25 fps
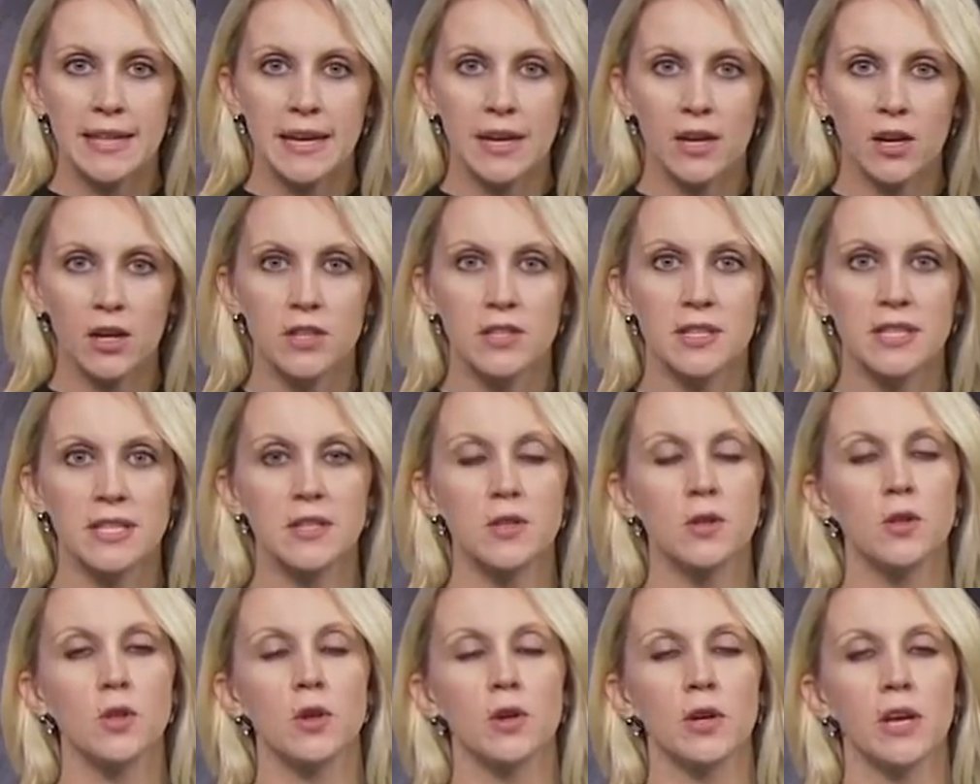They are
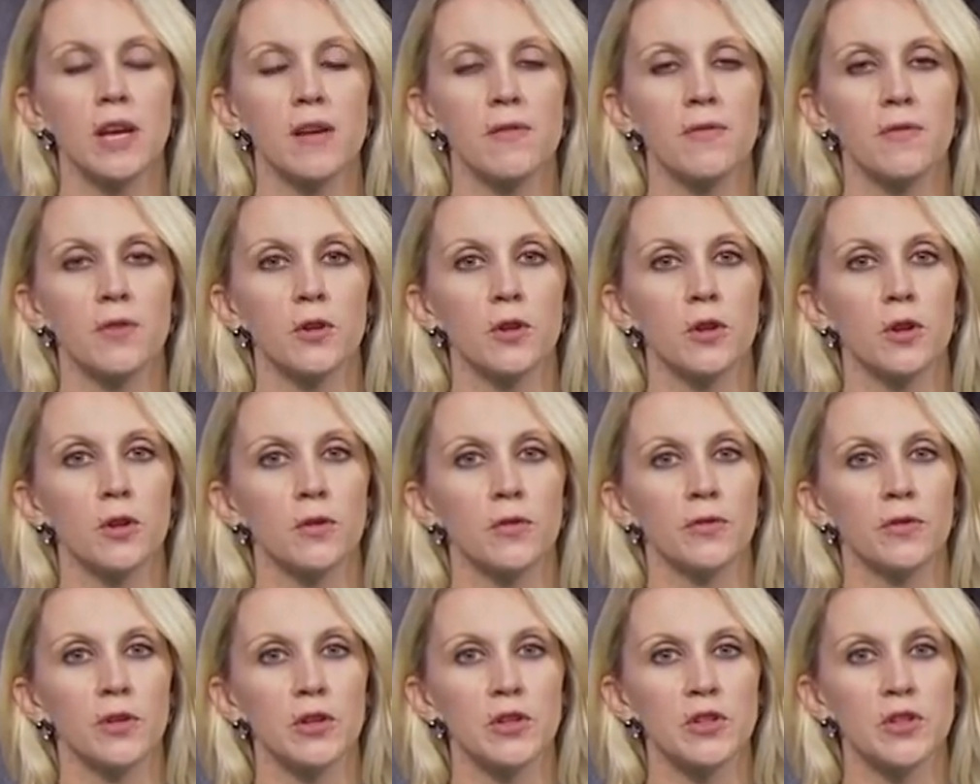still looking for
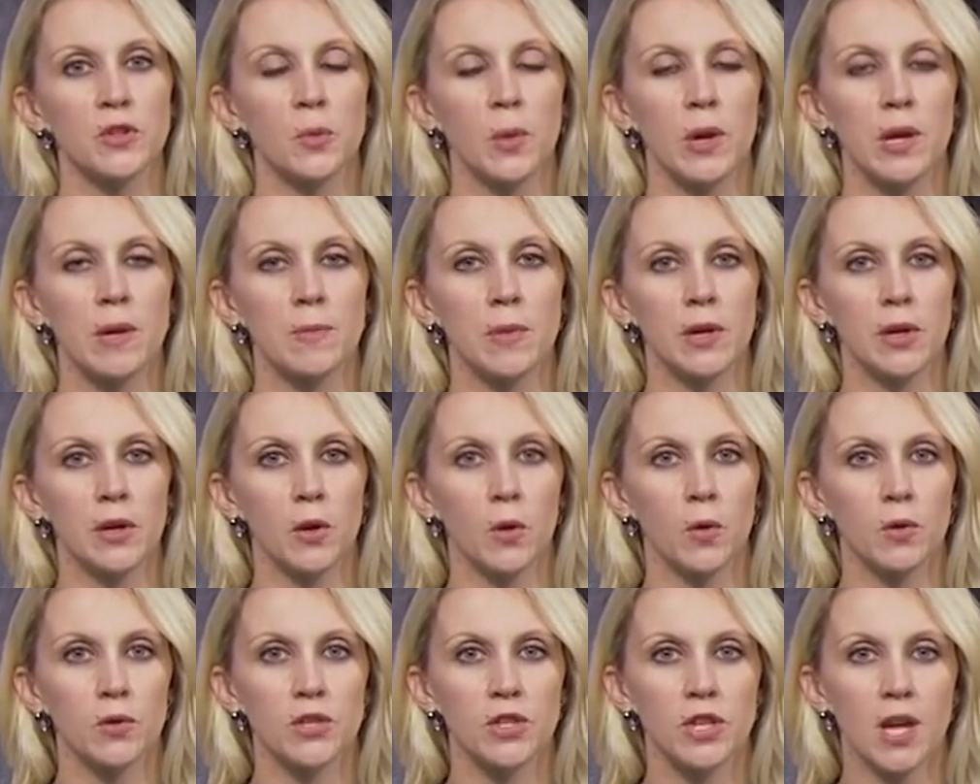their first win, but
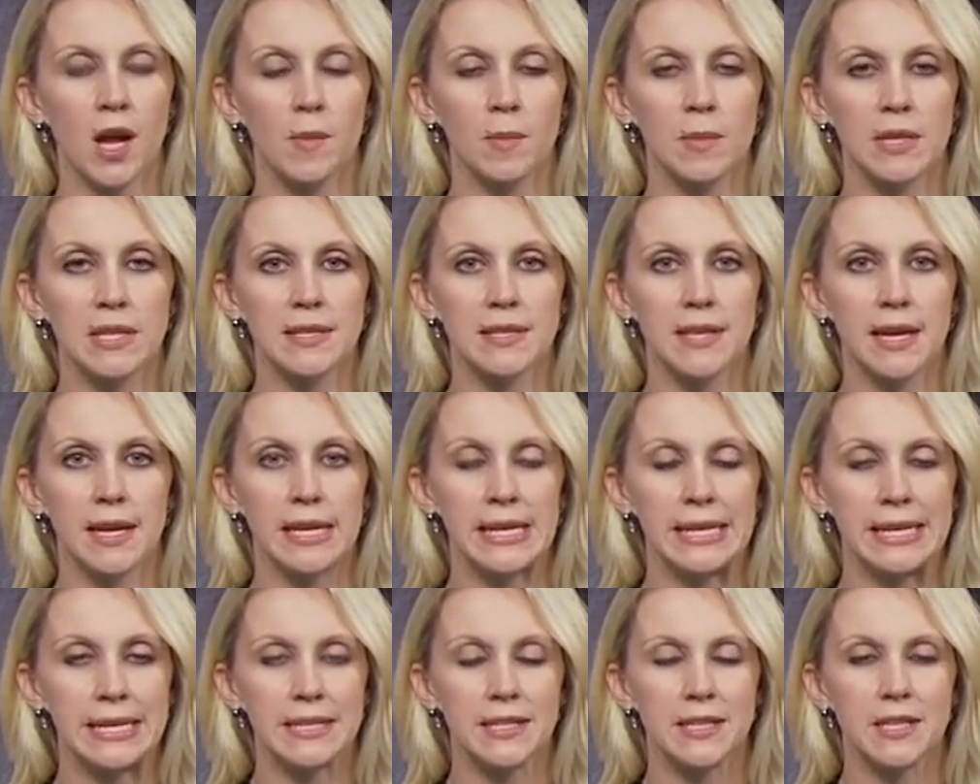Coach Tomlin said
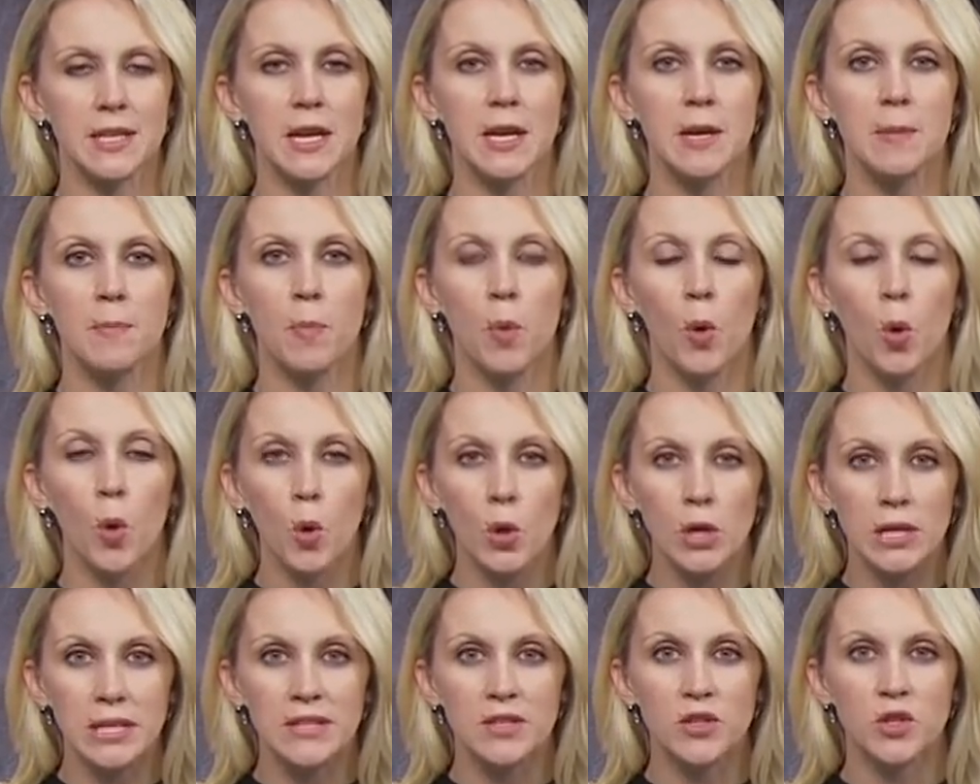it is
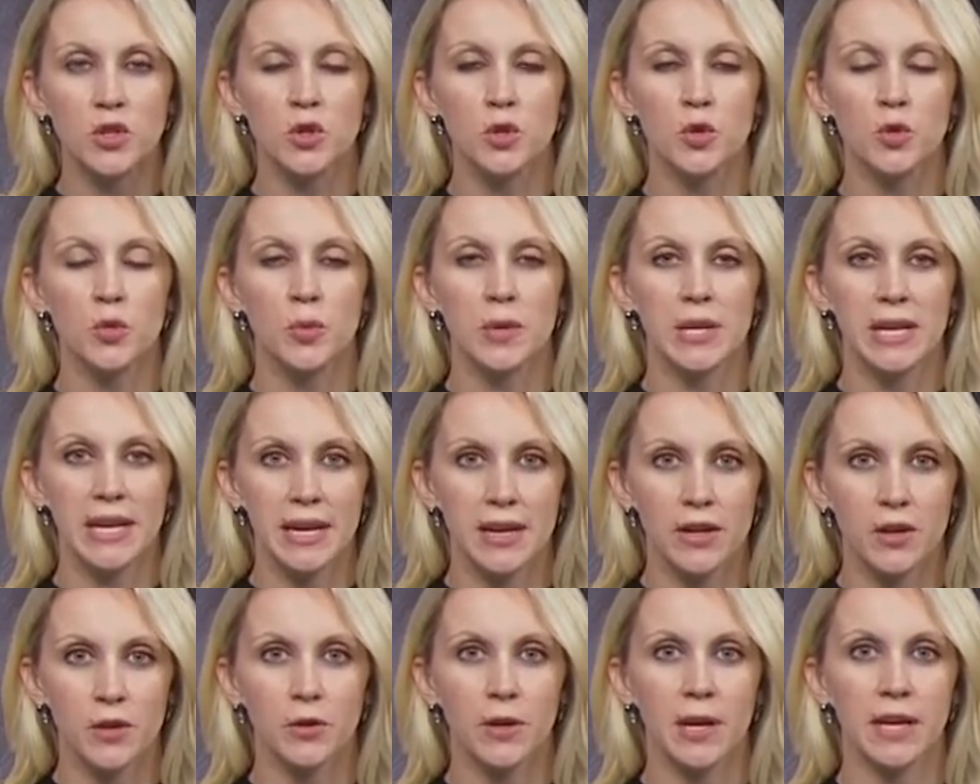important to
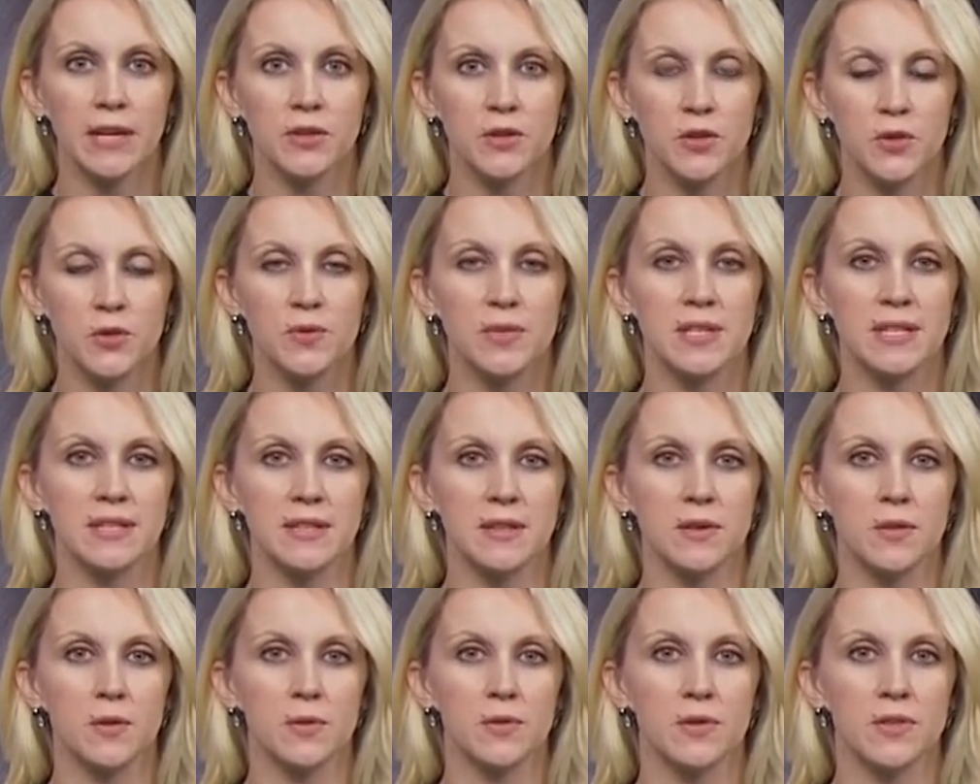reiterate to the
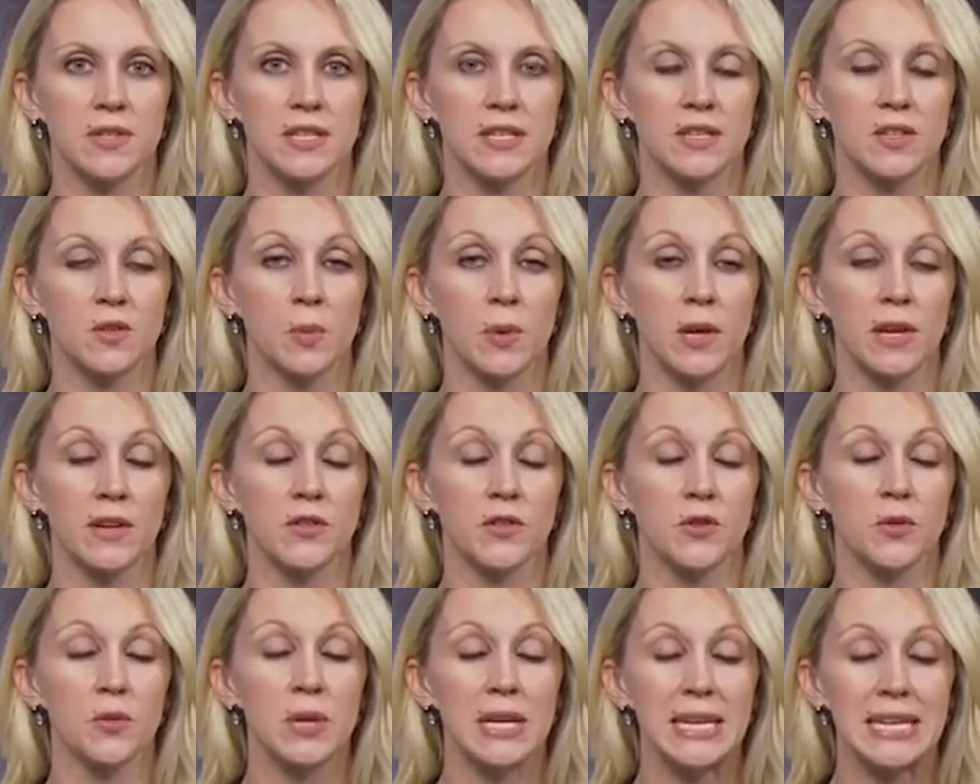Steelers this week,
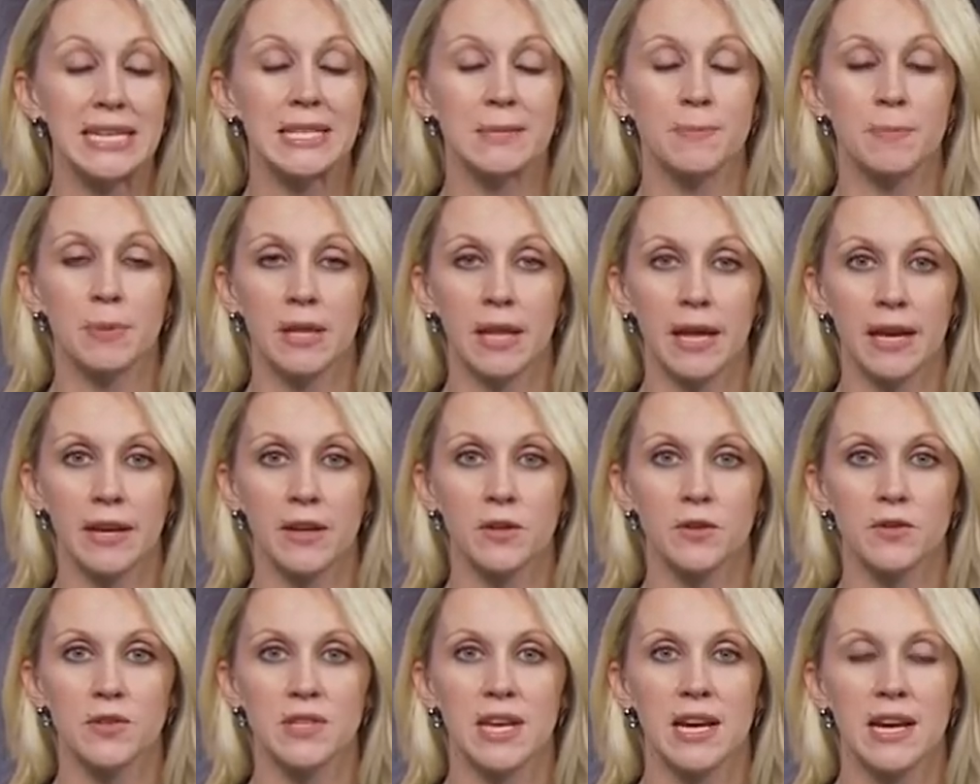to his
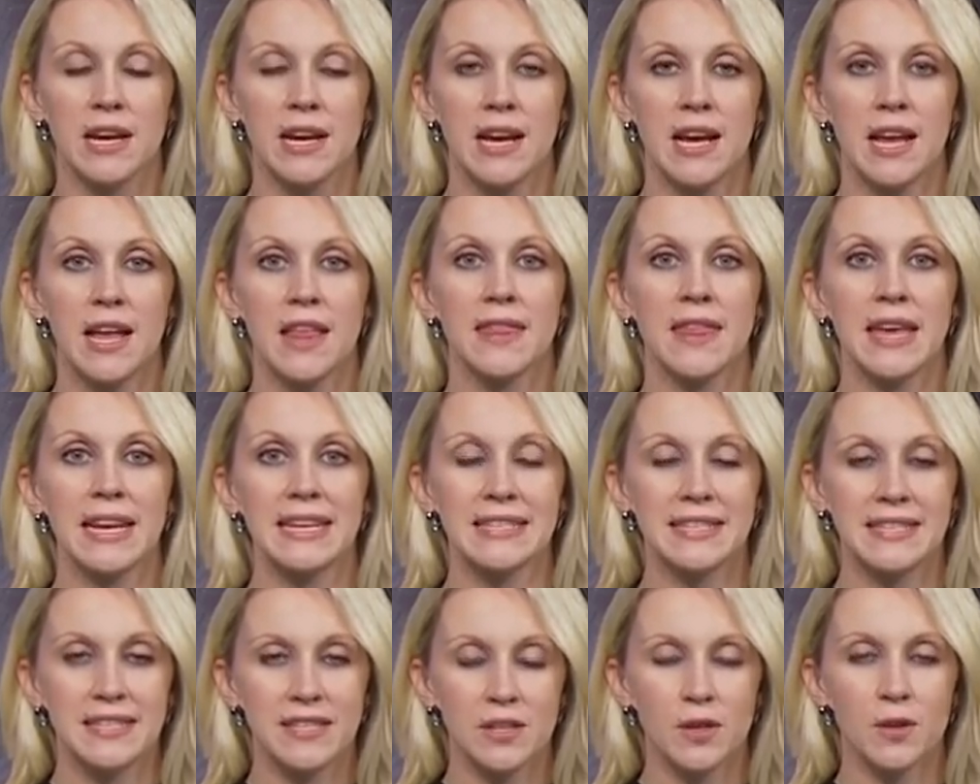players, they
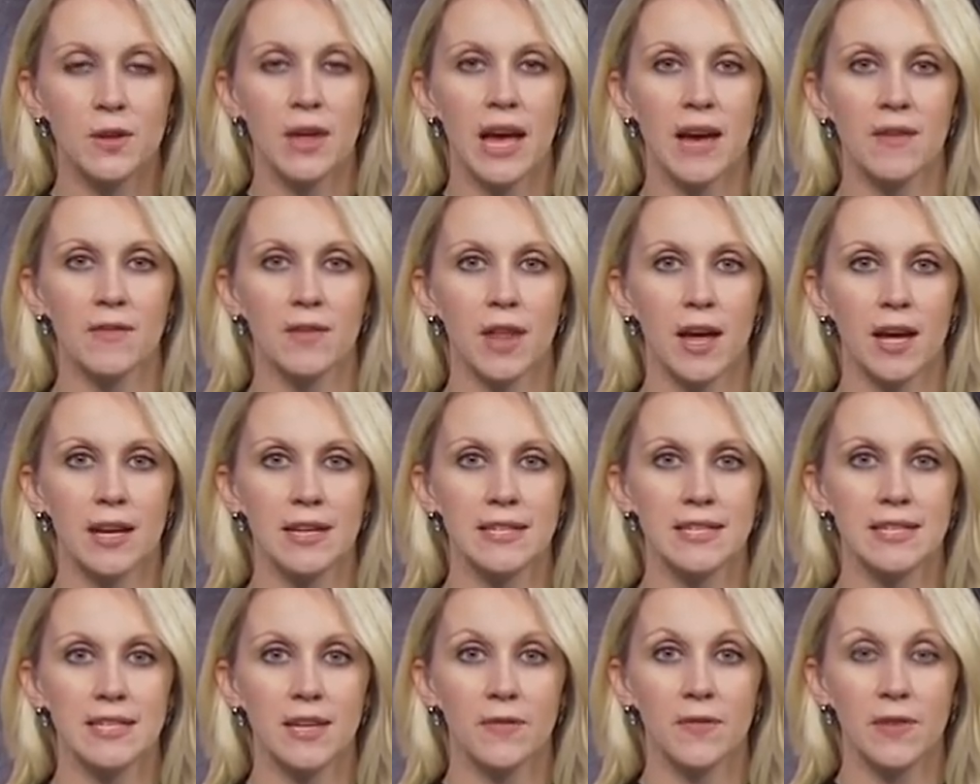still have a lot
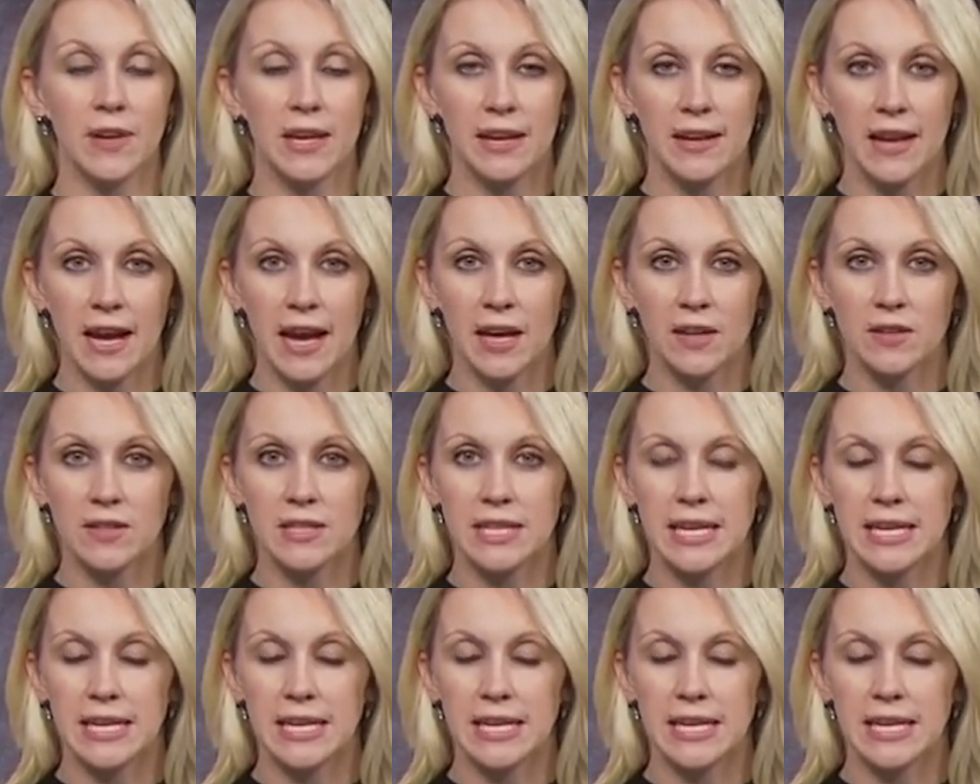of stuff in house.